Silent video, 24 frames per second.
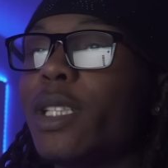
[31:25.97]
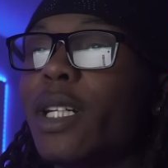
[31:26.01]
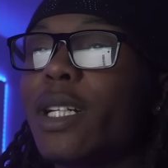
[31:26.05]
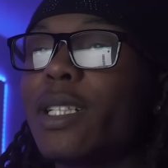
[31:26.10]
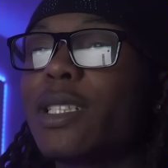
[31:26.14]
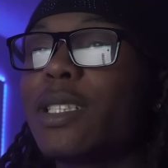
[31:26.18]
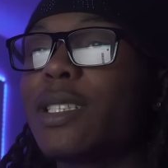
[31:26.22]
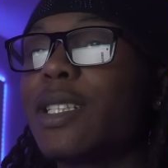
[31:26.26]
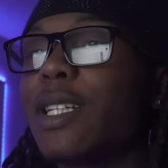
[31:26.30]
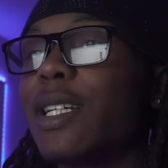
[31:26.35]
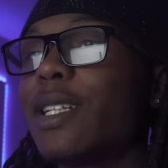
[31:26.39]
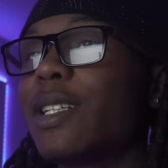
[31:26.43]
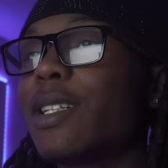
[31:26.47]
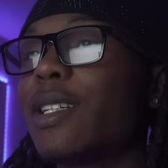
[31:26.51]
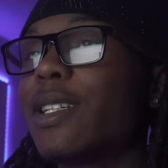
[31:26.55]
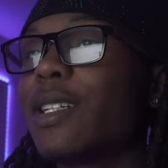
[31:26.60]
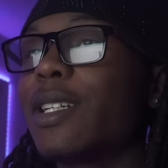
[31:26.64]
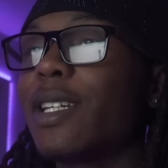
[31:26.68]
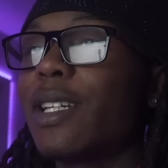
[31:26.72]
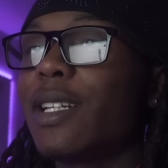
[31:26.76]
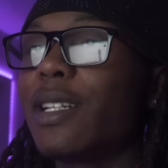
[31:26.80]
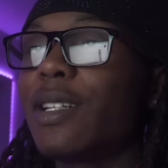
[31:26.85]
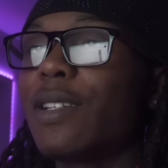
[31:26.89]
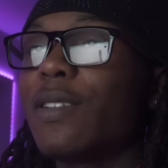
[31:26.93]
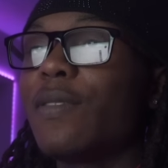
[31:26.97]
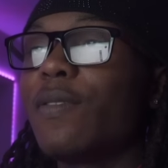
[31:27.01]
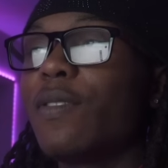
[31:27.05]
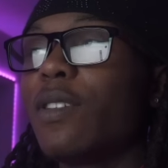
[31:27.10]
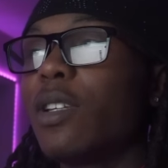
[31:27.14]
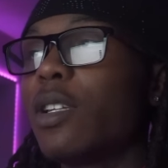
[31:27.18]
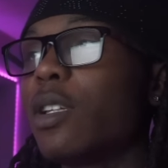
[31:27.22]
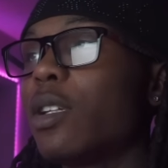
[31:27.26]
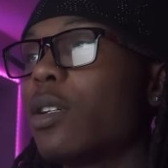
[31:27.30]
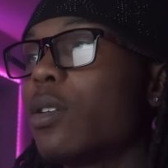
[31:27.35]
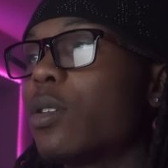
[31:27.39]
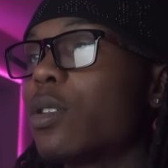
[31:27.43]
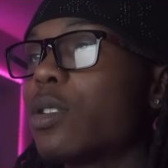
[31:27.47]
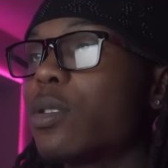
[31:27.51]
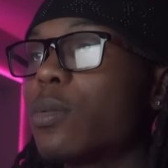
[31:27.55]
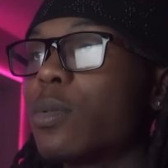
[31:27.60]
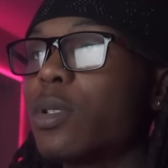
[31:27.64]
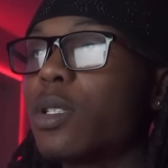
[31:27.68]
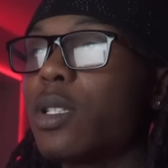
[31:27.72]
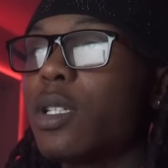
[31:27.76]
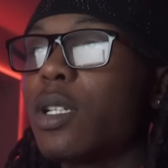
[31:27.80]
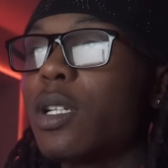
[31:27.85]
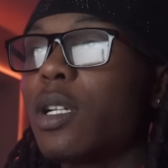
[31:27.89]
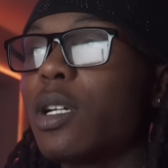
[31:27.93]
I just got done editing the video or
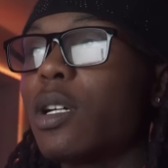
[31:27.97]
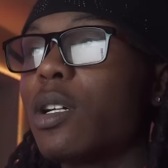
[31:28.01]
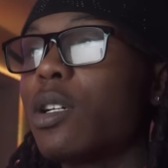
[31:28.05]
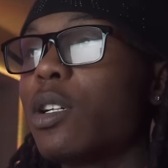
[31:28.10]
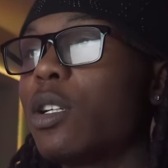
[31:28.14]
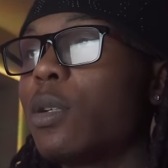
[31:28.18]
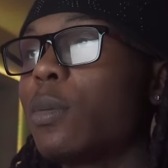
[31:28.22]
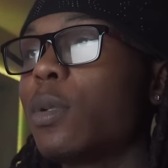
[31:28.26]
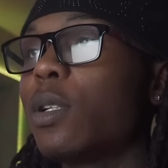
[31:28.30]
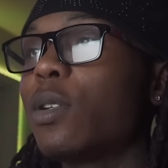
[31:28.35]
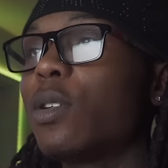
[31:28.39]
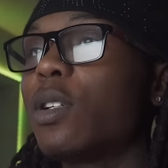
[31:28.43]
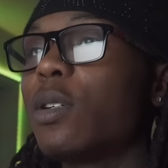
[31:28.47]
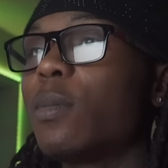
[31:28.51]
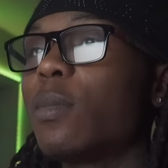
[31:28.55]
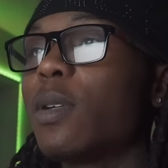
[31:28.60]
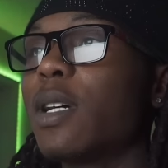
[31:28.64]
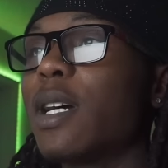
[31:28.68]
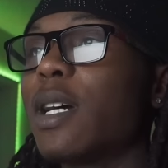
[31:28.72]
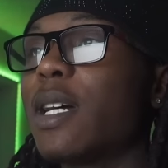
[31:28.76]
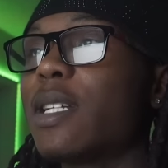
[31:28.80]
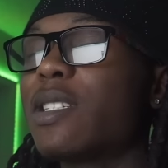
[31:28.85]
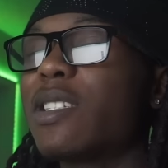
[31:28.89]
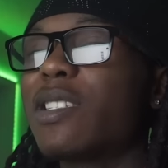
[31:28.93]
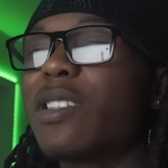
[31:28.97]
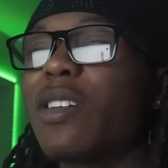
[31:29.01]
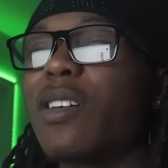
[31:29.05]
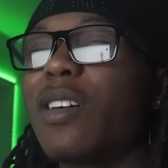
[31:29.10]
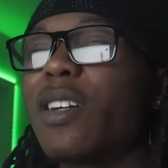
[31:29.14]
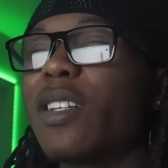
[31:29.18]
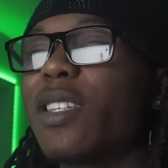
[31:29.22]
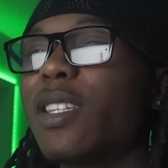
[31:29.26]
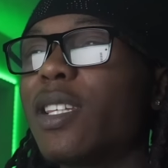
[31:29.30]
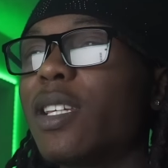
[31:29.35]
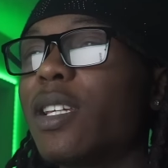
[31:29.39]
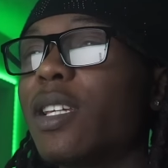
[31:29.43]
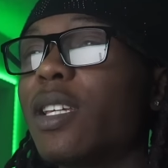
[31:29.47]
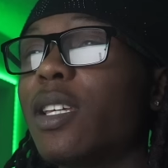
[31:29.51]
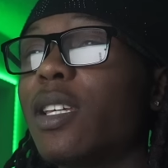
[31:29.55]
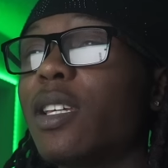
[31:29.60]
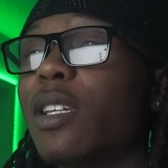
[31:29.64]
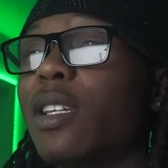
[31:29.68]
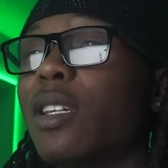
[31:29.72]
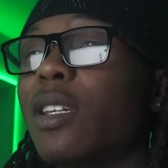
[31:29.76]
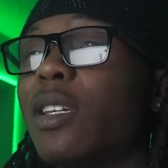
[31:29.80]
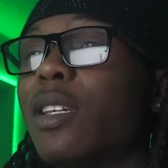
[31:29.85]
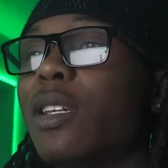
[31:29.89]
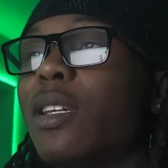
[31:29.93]
some shit and I upload it, but I just started
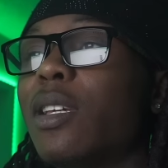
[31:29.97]
thinking.